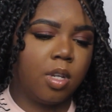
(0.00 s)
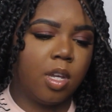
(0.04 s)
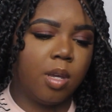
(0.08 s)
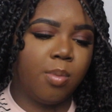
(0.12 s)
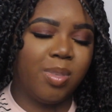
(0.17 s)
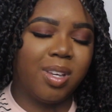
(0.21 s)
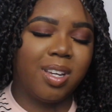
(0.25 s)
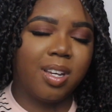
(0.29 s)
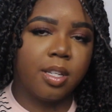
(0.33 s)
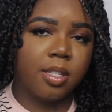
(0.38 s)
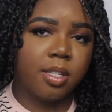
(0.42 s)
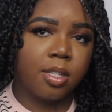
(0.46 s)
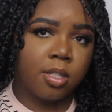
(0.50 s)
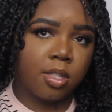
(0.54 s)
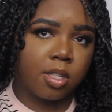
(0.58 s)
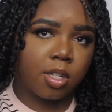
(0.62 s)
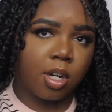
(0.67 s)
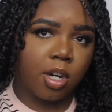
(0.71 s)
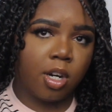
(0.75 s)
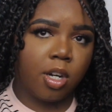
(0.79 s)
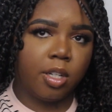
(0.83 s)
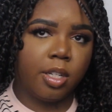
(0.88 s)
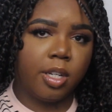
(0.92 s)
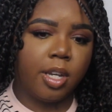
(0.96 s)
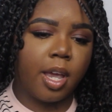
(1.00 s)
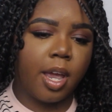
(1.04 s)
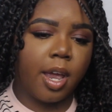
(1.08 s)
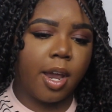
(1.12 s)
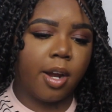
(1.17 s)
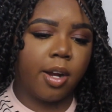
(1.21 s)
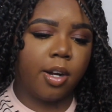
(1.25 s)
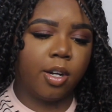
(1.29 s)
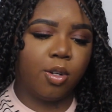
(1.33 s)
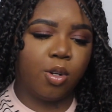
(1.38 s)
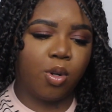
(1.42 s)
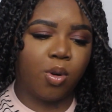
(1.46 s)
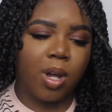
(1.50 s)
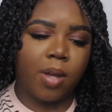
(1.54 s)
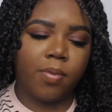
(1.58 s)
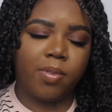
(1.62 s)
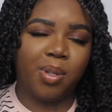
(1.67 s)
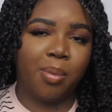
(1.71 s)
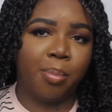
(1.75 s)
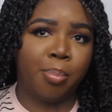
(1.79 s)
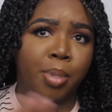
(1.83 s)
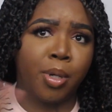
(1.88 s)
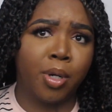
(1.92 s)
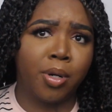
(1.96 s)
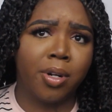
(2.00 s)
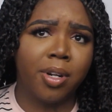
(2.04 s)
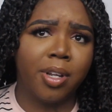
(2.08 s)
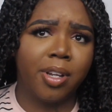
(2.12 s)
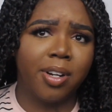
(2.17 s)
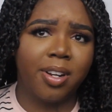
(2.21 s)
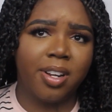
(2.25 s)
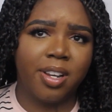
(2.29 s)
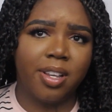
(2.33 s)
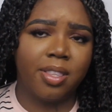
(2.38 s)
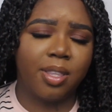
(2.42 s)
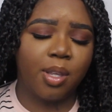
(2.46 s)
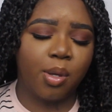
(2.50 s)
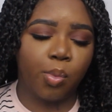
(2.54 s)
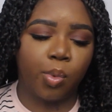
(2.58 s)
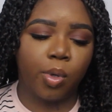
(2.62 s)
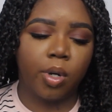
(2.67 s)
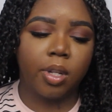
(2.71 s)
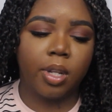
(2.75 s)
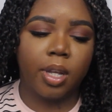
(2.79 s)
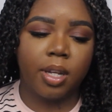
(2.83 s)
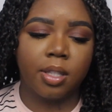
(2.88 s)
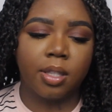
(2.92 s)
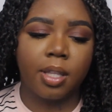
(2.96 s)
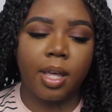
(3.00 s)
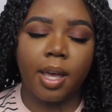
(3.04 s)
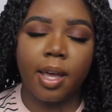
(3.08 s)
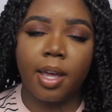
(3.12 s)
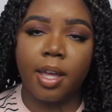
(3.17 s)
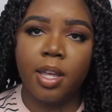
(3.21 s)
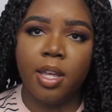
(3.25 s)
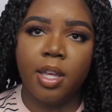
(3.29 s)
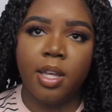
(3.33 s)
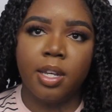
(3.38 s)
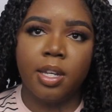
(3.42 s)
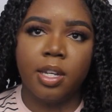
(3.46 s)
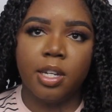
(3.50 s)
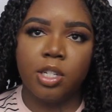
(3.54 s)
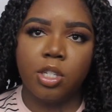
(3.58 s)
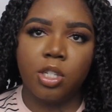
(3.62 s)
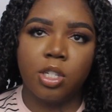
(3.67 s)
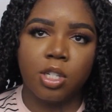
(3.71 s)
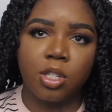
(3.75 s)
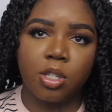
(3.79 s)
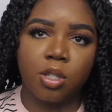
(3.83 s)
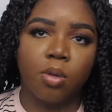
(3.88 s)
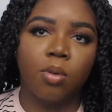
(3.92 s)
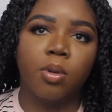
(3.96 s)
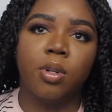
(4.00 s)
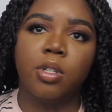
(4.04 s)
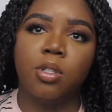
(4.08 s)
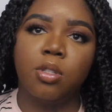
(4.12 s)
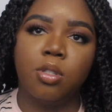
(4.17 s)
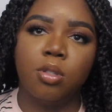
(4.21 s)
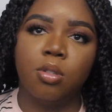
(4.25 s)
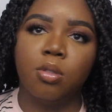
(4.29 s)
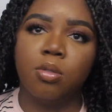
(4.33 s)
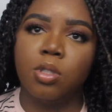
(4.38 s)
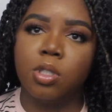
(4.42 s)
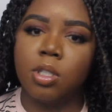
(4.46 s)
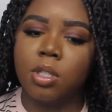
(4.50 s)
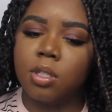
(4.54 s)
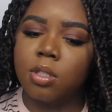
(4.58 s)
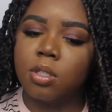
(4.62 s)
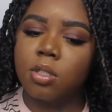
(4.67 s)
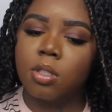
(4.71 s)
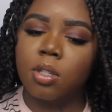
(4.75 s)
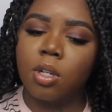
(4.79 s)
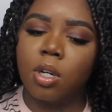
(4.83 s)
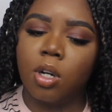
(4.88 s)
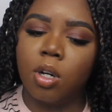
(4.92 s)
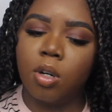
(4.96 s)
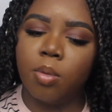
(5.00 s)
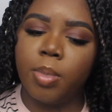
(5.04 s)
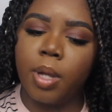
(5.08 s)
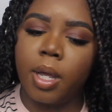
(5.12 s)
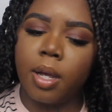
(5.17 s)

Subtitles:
And because this is curly hair, you don't have to burn it or anything weird like that. It's just going to just curl